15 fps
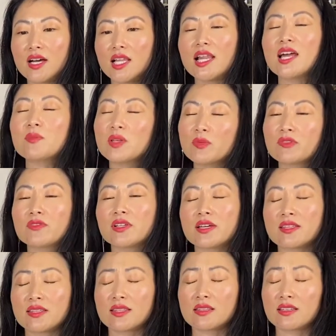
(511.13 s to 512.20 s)
a lot of people feel
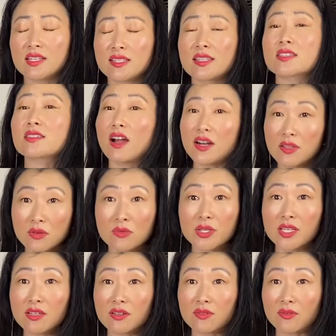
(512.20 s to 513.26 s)
like it's the start of the
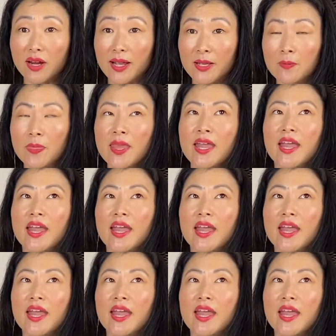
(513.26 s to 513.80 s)
week, right?